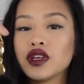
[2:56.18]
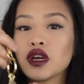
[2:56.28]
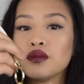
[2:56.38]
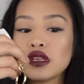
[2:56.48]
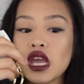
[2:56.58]

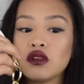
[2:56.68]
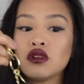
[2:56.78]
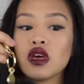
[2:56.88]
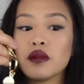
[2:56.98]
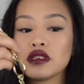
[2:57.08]
like a tan
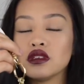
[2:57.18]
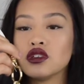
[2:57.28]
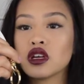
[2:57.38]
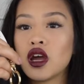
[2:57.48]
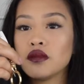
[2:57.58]
one that my
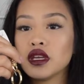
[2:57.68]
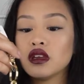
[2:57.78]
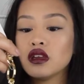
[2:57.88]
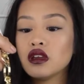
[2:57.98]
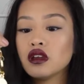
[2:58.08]
sister got me,
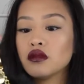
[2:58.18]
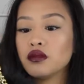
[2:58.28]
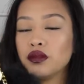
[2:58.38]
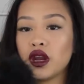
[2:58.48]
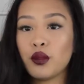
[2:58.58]

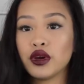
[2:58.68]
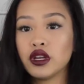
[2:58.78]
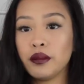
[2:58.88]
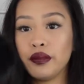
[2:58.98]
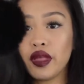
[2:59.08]
but I
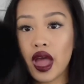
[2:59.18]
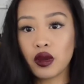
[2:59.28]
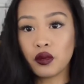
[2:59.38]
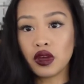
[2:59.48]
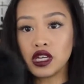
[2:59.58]
wanted a
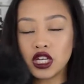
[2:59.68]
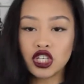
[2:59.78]
black one, and I